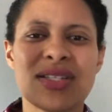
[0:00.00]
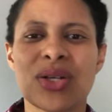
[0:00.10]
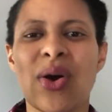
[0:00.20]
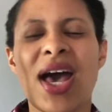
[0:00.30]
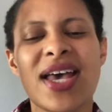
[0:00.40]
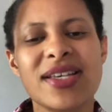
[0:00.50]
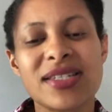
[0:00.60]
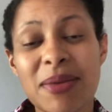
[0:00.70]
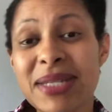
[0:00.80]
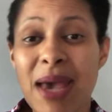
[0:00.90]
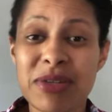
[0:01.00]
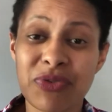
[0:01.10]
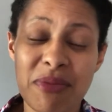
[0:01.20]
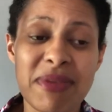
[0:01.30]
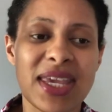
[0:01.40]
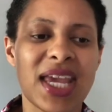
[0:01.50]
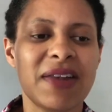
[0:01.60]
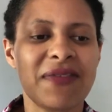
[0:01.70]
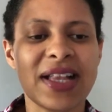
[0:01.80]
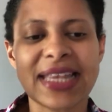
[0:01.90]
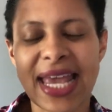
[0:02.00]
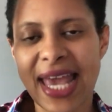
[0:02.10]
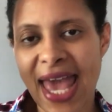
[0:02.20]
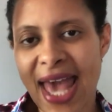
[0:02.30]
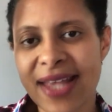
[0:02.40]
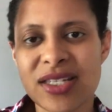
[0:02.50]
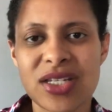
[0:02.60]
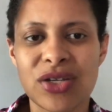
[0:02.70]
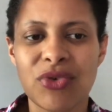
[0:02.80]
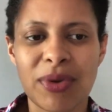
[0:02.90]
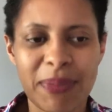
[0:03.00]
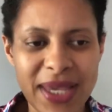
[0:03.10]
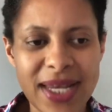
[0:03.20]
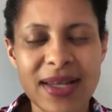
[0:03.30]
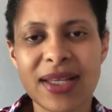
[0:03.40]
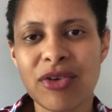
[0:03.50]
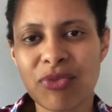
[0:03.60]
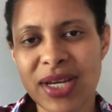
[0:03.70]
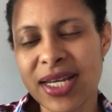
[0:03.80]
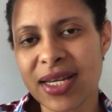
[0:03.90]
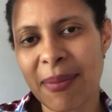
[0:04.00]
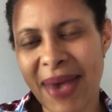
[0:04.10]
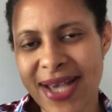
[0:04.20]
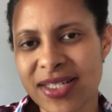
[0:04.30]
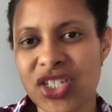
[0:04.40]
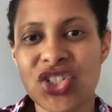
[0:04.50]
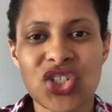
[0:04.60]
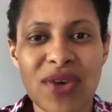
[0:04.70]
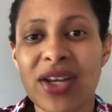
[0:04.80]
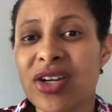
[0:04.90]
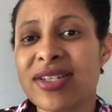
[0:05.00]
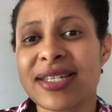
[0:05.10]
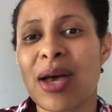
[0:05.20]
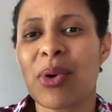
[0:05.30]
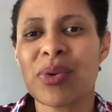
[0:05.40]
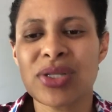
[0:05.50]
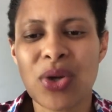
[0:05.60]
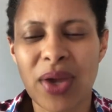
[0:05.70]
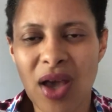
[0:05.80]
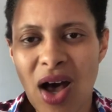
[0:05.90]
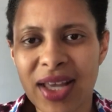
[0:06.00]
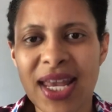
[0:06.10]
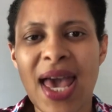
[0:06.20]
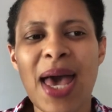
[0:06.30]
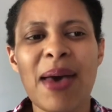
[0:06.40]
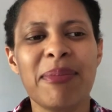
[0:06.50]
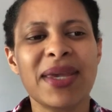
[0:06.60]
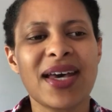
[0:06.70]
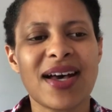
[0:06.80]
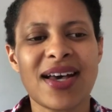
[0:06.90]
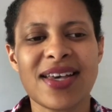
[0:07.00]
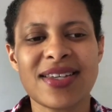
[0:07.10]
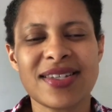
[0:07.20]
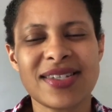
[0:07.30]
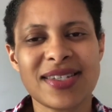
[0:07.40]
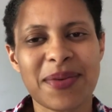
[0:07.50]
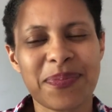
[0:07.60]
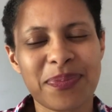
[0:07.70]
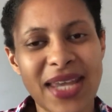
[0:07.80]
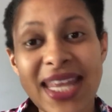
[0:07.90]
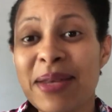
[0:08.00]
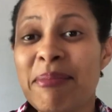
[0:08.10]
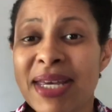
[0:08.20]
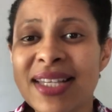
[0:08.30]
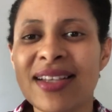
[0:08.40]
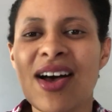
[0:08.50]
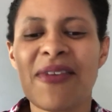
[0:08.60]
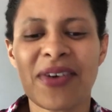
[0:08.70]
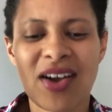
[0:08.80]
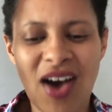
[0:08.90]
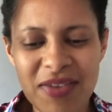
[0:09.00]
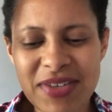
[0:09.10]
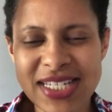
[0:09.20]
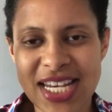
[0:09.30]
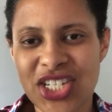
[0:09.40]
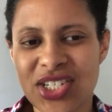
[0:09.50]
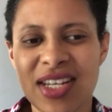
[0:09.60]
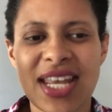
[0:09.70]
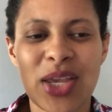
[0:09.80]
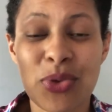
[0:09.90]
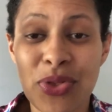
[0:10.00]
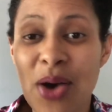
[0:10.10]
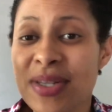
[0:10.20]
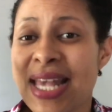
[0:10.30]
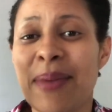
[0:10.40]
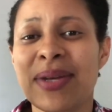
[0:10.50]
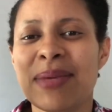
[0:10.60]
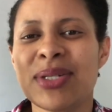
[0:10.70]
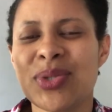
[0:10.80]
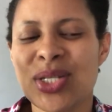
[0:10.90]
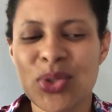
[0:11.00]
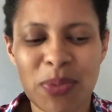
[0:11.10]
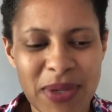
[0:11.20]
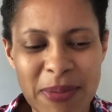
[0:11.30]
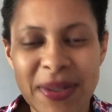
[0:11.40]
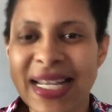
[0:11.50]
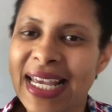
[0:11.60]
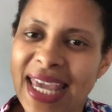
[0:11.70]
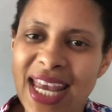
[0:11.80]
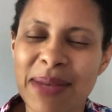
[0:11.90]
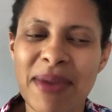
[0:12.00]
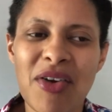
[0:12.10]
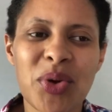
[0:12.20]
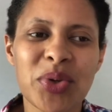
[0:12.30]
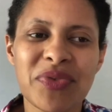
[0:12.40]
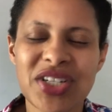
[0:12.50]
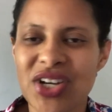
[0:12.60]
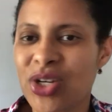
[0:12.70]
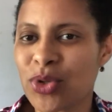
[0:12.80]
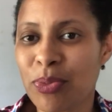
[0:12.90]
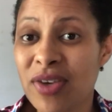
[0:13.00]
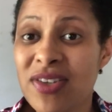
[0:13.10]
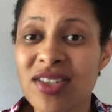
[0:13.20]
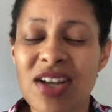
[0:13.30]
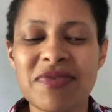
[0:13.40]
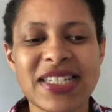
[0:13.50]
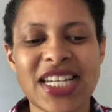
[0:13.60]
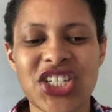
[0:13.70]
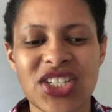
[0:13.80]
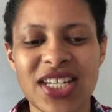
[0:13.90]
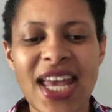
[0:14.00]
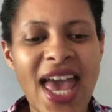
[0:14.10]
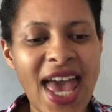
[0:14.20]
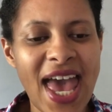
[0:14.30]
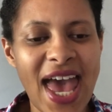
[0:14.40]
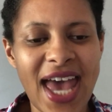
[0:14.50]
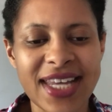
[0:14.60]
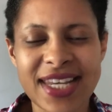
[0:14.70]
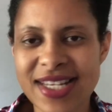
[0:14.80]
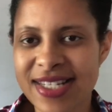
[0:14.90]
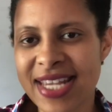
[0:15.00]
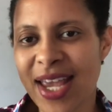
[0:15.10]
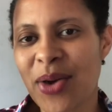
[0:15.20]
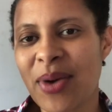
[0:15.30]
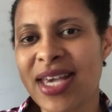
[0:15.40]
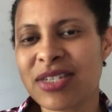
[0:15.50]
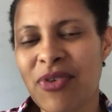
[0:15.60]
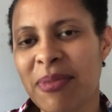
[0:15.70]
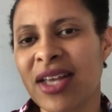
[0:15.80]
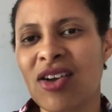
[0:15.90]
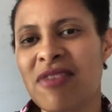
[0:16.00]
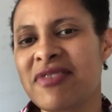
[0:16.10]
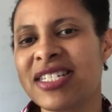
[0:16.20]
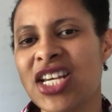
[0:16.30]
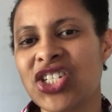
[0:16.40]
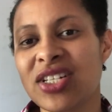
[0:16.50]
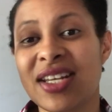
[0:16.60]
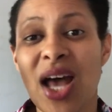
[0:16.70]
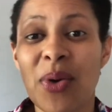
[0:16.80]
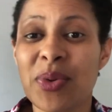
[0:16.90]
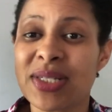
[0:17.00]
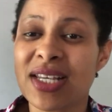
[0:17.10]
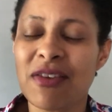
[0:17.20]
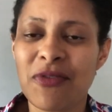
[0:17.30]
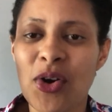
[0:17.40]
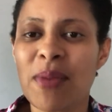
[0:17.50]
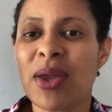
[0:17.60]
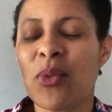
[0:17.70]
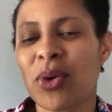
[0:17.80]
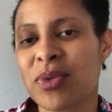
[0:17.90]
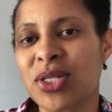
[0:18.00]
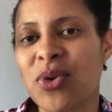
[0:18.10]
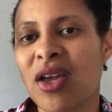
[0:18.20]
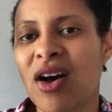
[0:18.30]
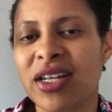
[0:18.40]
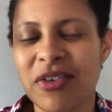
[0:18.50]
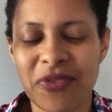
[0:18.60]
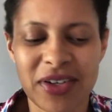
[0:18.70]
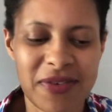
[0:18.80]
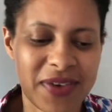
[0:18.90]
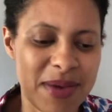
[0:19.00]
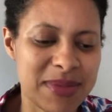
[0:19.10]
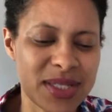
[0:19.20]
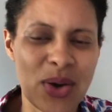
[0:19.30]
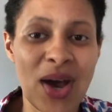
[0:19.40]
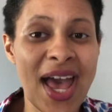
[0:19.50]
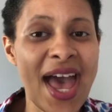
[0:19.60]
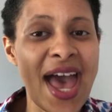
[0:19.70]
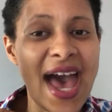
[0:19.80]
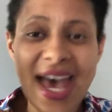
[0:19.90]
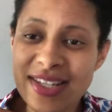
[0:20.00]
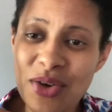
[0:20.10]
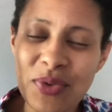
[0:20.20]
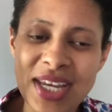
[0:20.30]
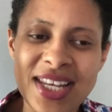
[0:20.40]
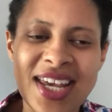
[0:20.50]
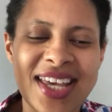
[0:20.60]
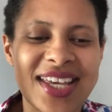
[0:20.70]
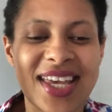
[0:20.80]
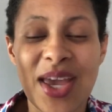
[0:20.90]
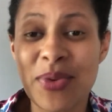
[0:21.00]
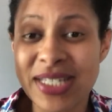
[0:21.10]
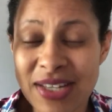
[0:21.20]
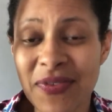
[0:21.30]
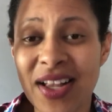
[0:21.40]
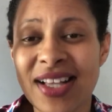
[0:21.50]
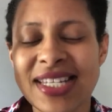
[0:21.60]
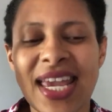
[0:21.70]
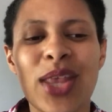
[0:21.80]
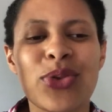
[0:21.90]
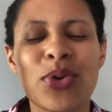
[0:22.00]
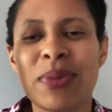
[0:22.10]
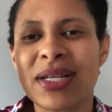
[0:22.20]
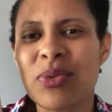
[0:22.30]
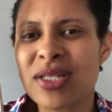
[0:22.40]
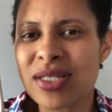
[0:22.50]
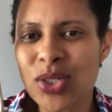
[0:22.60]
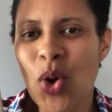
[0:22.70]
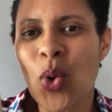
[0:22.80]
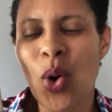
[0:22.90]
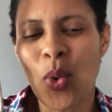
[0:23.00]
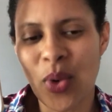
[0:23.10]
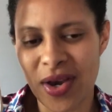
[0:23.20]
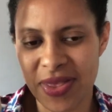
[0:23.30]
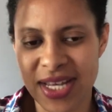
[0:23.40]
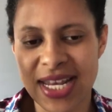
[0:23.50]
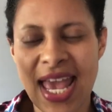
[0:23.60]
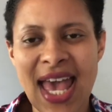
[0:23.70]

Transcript: So sometimes for me, it felt like I had to repeatedly read a passage to try to understand what was going on, because in the middle of a conversation that you thought was happening between two people, again, Marin would return to a previous conversation and his takeaways from that conversation and how it was informing what was going on in front of him. So as a read, it was difficult to get through, but it was so worth it.